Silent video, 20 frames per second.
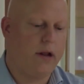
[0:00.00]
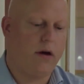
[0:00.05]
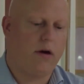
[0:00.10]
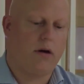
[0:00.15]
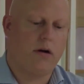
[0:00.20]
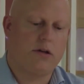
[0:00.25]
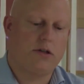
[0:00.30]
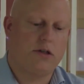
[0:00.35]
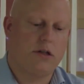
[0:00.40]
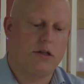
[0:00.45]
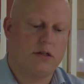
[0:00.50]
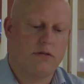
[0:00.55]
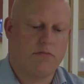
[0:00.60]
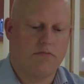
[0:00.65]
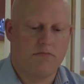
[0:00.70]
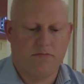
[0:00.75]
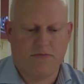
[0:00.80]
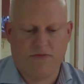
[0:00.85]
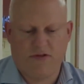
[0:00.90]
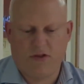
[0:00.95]
arches,
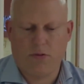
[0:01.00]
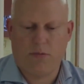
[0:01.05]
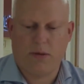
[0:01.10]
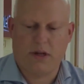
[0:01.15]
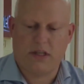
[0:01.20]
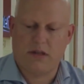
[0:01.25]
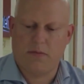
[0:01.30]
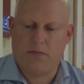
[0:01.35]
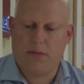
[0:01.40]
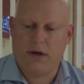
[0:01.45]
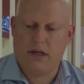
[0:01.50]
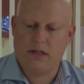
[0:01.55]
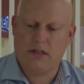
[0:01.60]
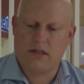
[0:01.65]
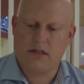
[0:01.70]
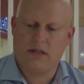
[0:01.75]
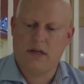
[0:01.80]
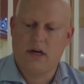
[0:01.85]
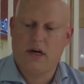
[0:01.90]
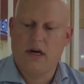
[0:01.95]
a few bits and
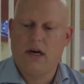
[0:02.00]
pieces,